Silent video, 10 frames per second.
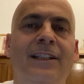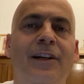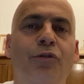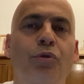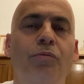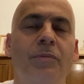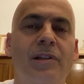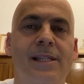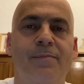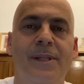the Jewish
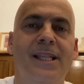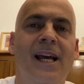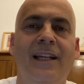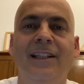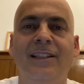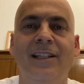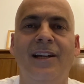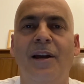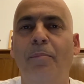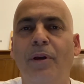Messiah that
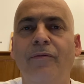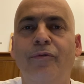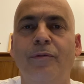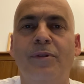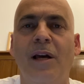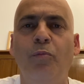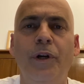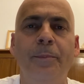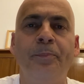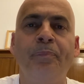uh, appeared from
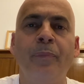somewhere.